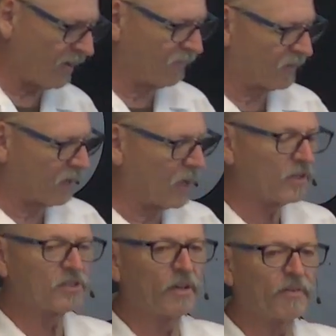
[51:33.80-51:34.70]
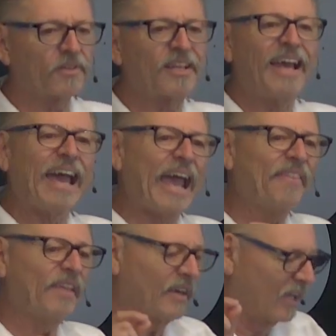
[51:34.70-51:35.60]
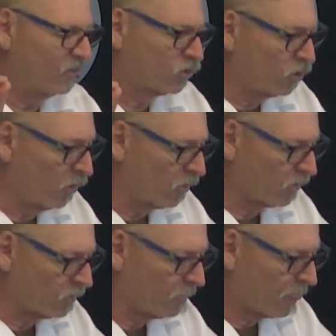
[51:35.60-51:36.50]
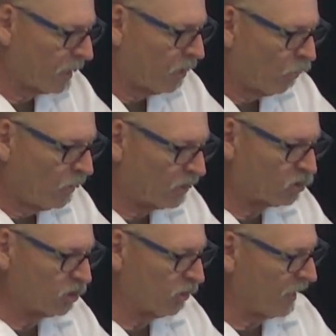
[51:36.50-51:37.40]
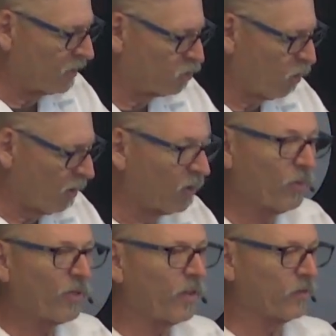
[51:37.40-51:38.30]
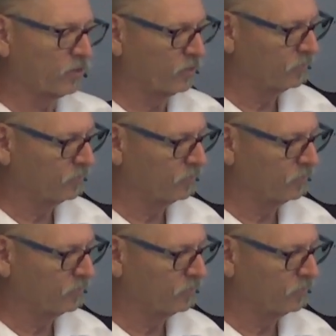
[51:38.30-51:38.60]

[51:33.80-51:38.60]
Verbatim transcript: that God has given us, and then in turn, we can share that joy with others.